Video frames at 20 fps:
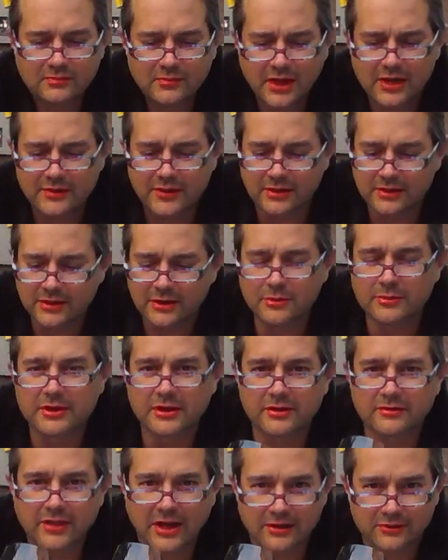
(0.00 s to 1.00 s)
And a little bit
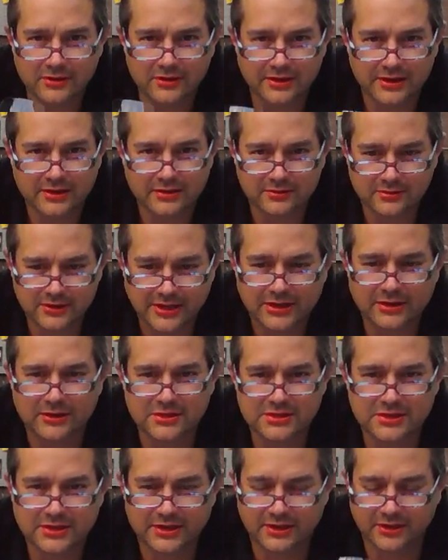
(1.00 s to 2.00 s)
of that
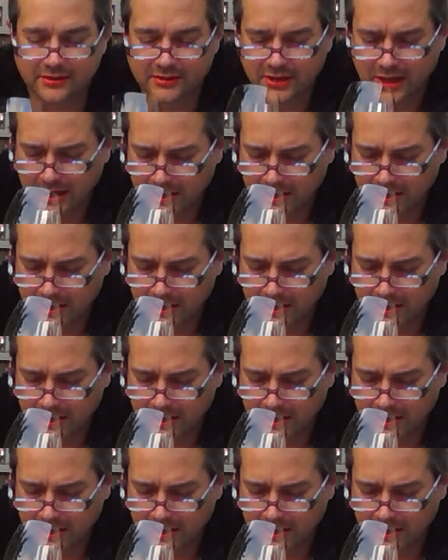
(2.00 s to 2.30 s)
lingers in here.